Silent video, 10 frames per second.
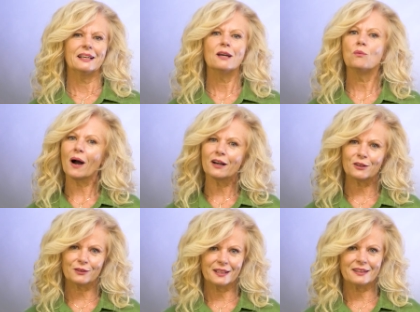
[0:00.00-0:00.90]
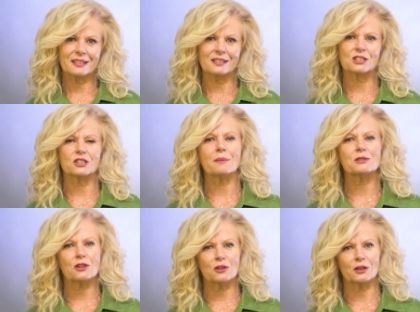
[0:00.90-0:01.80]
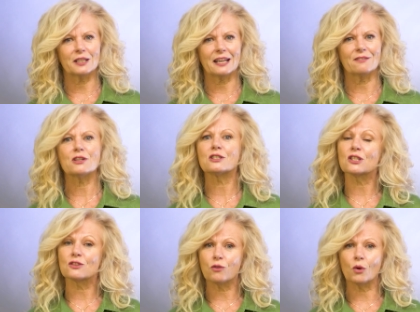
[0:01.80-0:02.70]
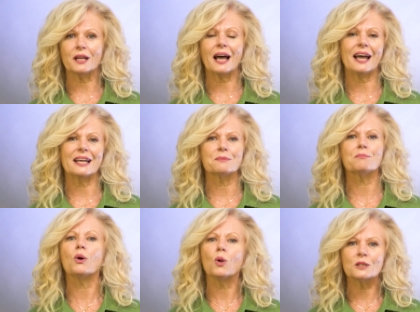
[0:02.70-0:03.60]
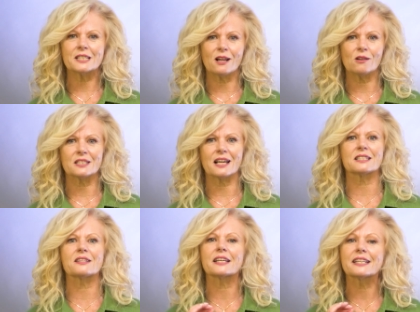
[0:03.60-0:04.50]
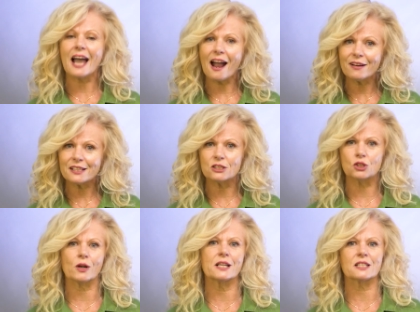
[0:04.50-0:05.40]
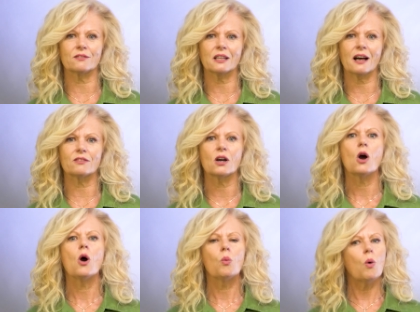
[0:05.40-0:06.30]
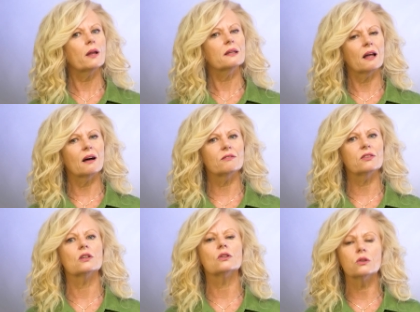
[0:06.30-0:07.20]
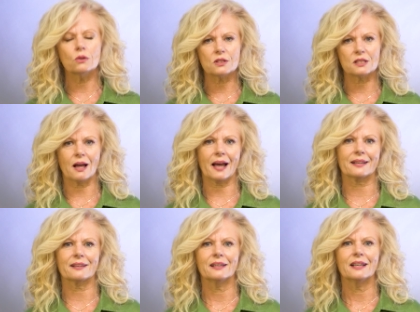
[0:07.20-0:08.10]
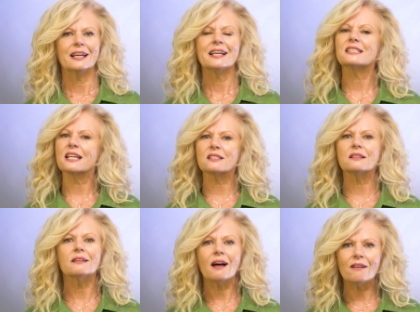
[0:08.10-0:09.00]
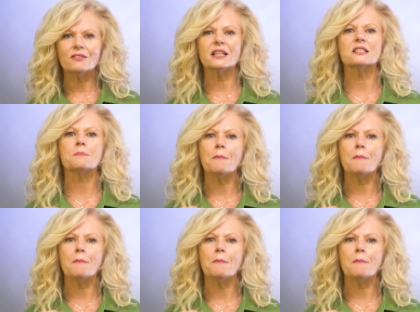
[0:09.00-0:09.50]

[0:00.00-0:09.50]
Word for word: In 1 Corinthians chapter 13 verses 4 to 8, Paul tells us the character traits of love, what love looks like. He says love is